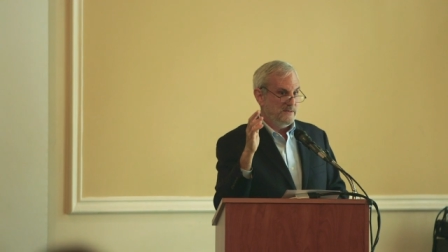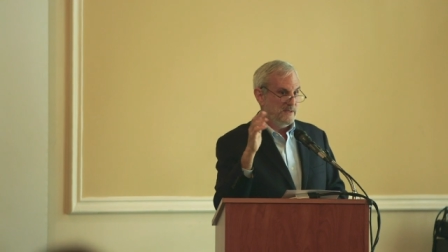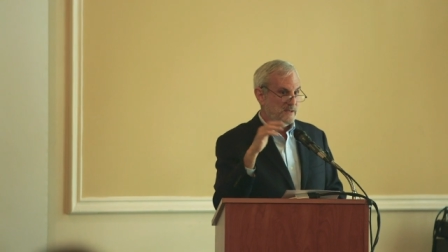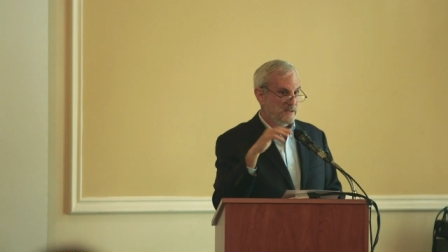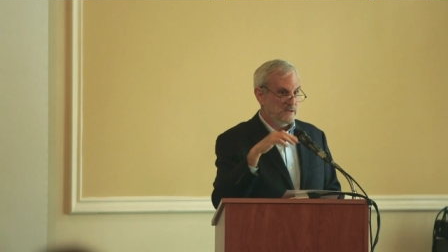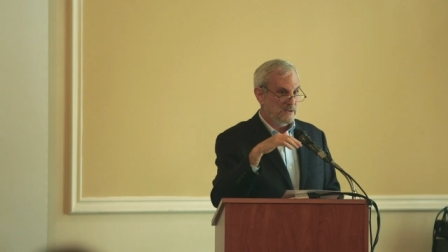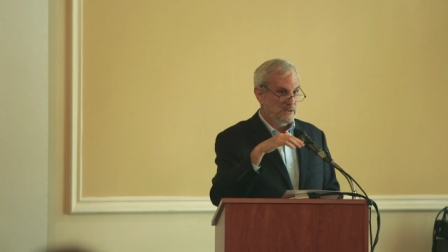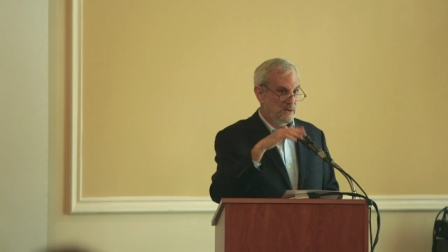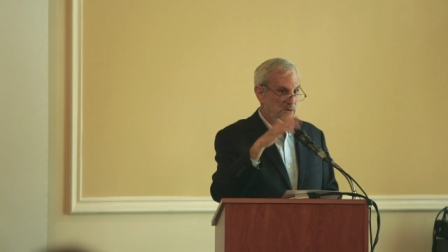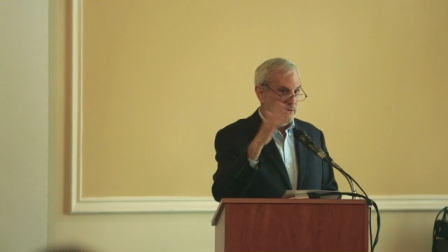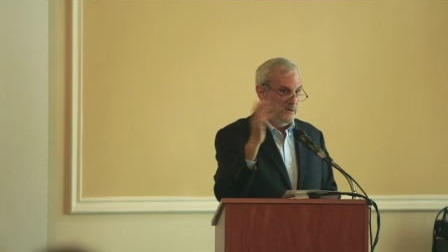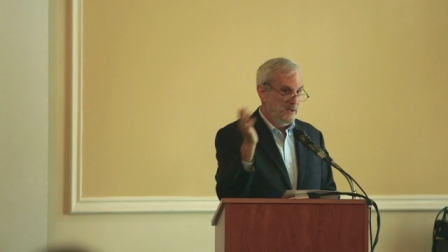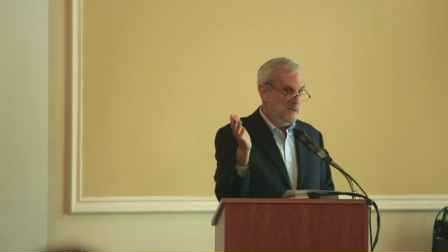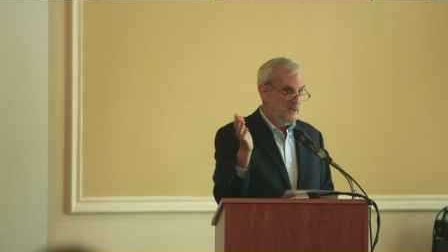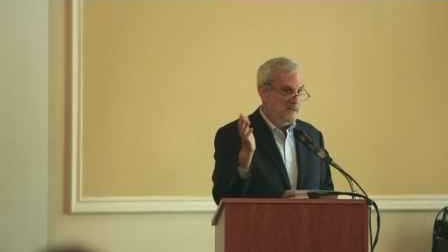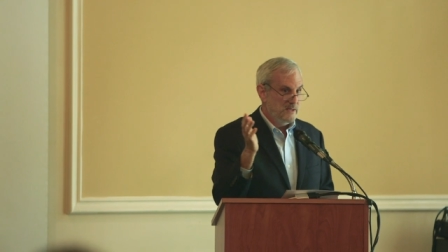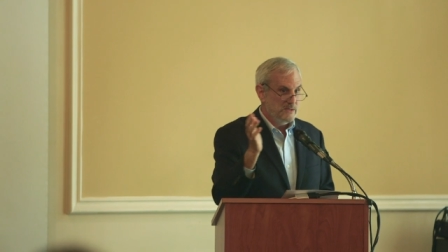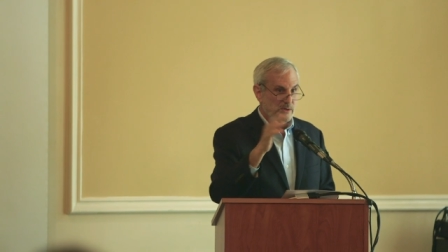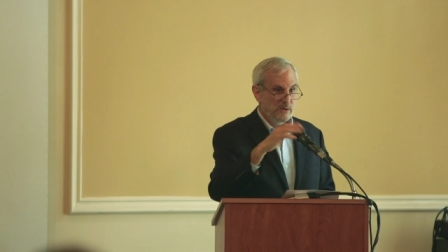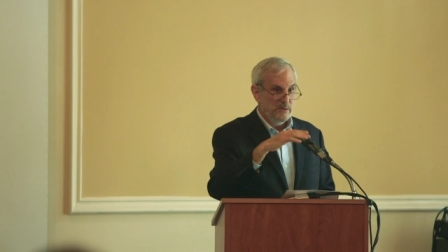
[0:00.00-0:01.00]
and there's no,
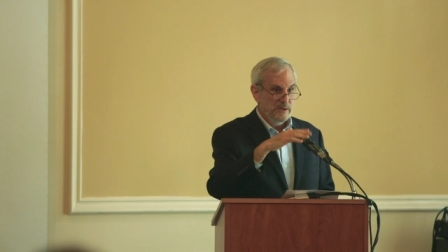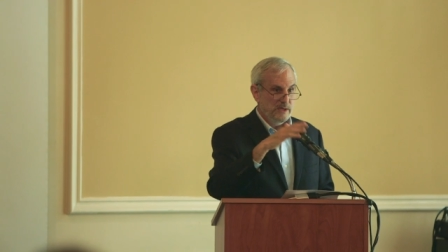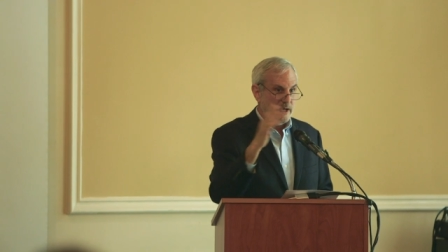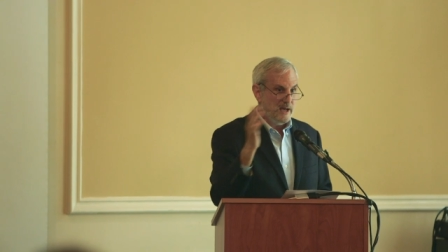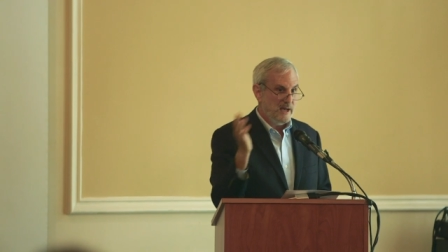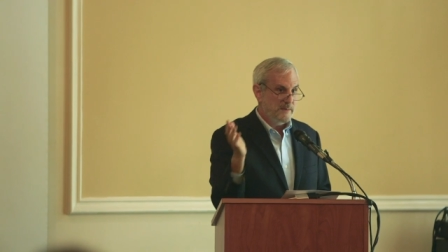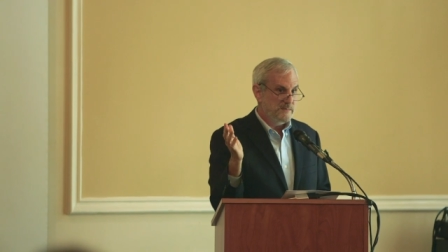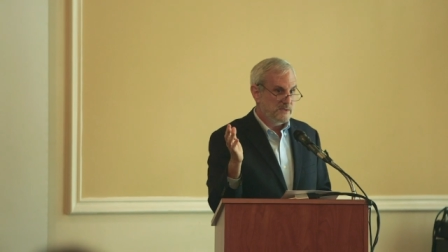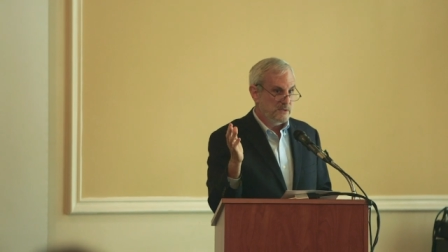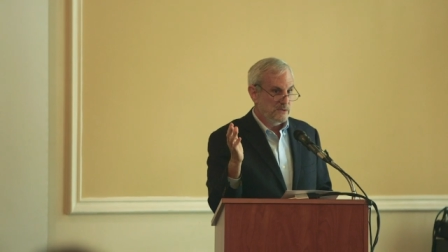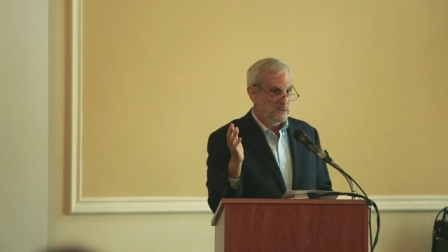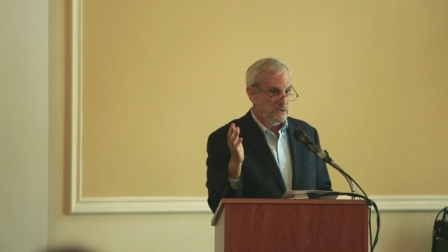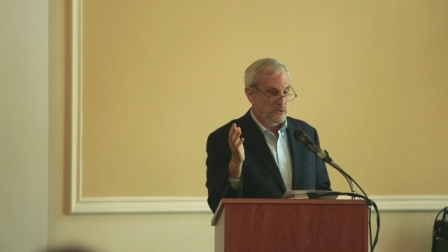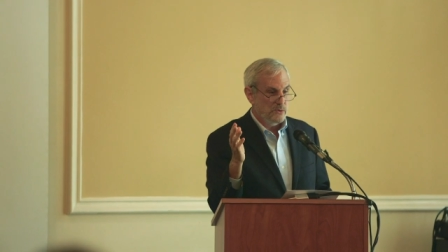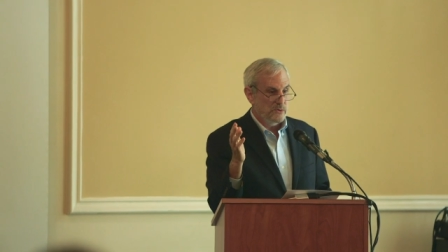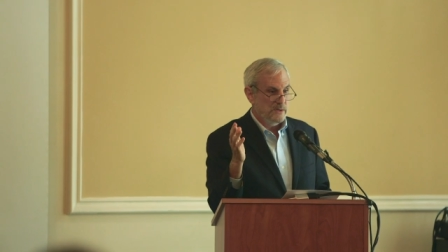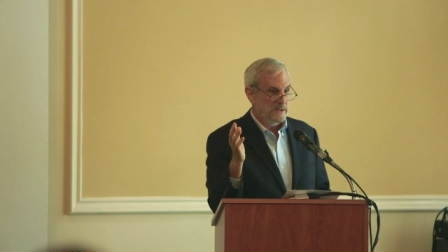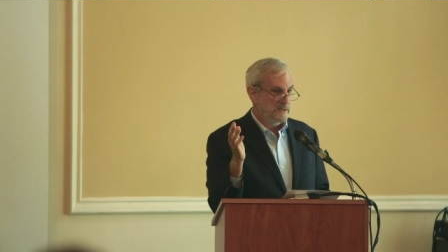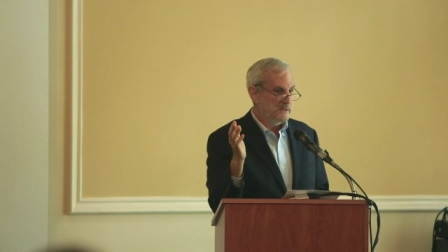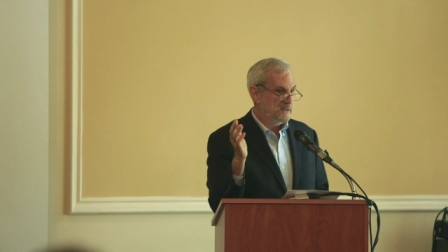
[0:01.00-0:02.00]
there's only Hobson
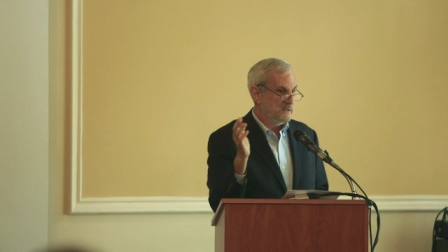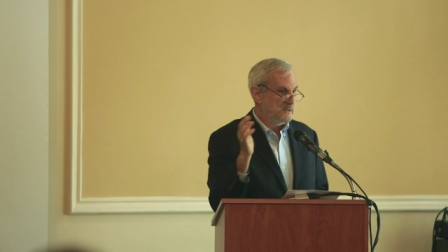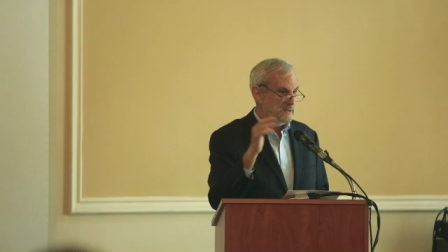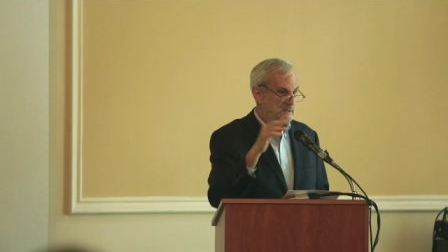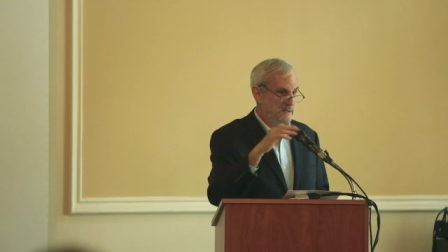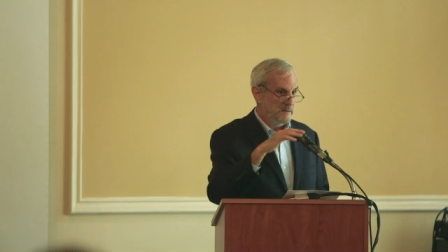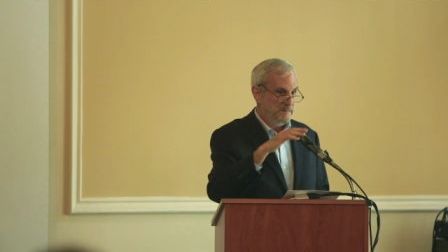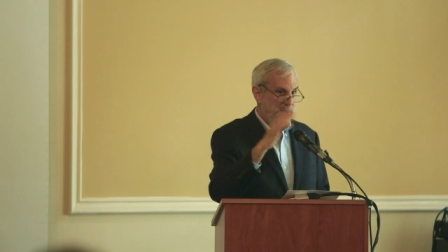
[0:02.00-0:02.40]
choices.